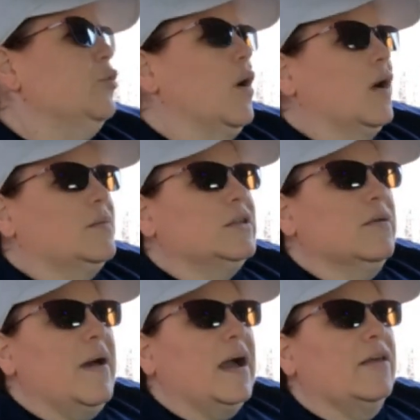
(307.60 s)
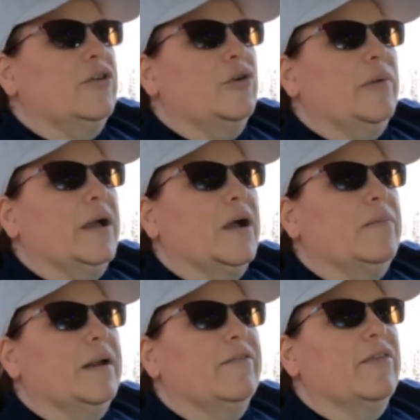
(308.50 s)
you walk up to the back of your pickup
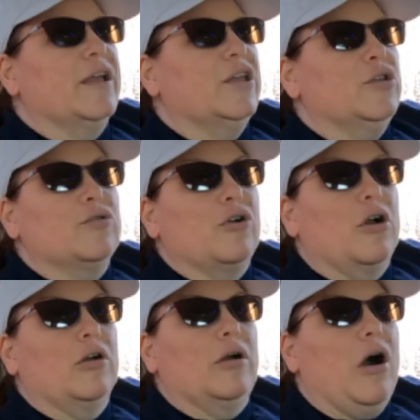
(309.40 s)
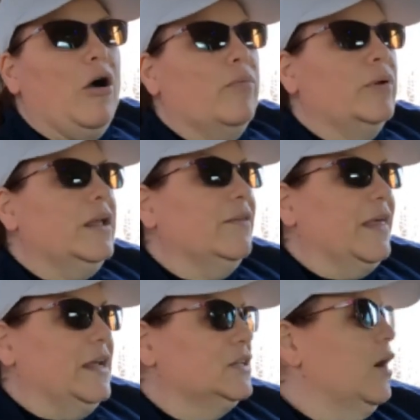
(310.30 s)
and everything, and you start opening
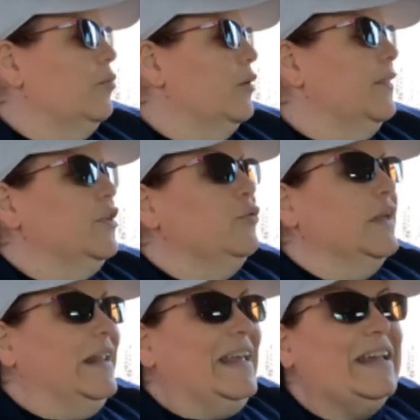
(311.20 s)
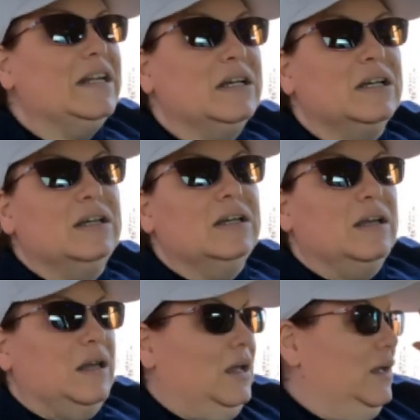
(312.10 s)
that topper, and then you get in,
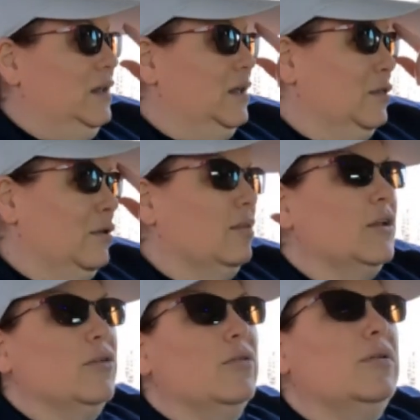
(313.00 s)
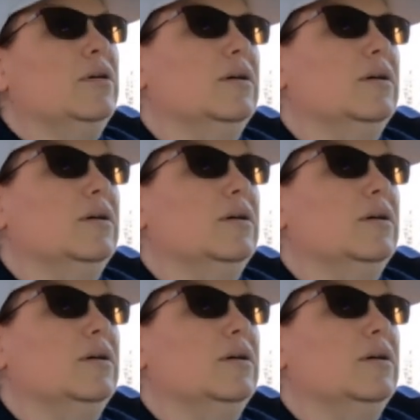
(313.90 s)
it is a little,